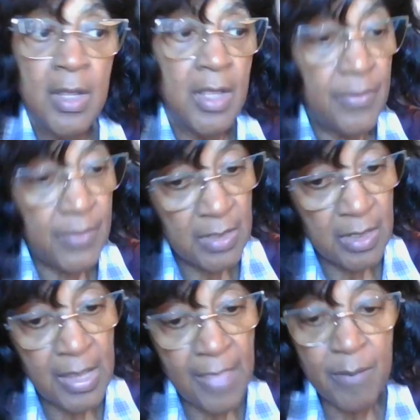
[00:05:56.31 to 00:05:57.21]
And then
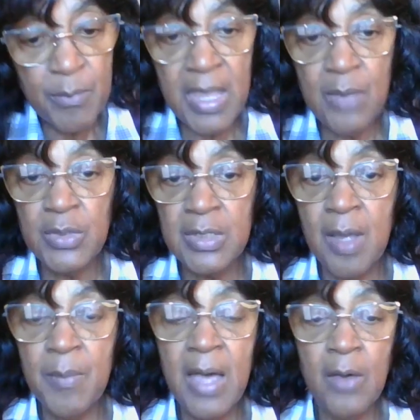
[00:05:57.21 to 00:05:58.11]
another man would
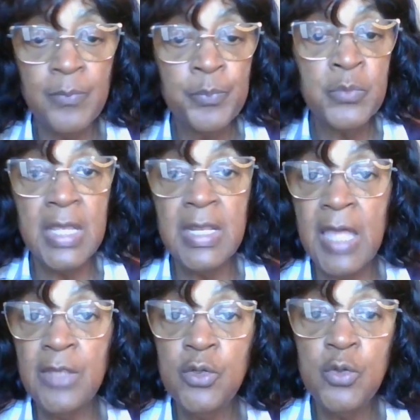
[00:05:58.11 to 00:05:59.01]
come out, and
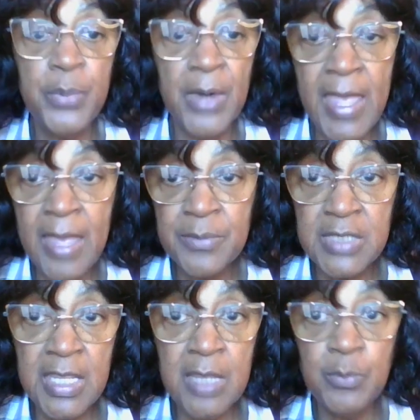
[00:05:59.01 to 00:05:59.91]
I knew perhaps
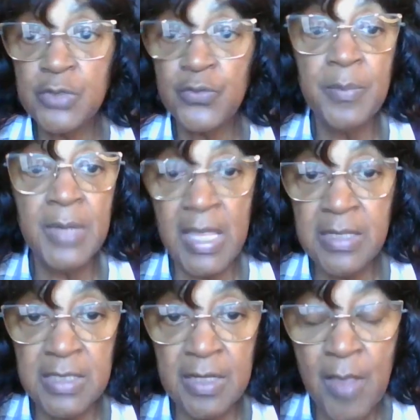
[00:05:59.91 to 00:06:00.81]
that he was from
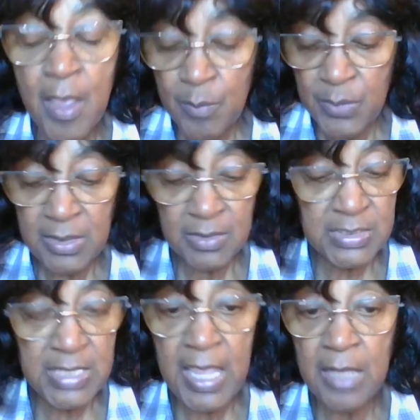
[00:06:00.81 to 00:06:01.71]
London because
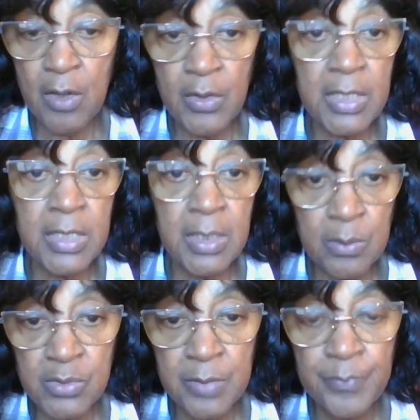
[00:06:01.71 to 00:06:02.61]
he had on a
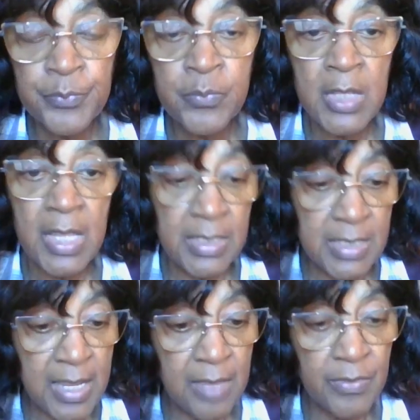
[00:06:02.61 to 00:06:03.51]
kilt and
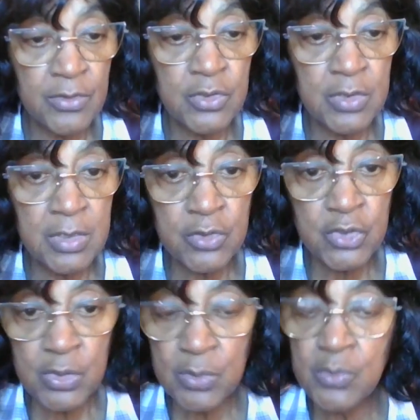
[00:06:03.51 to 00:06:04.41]
he had the, the
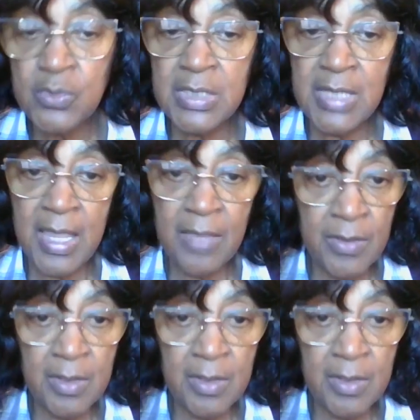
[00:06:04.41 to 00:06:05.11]
shoes and had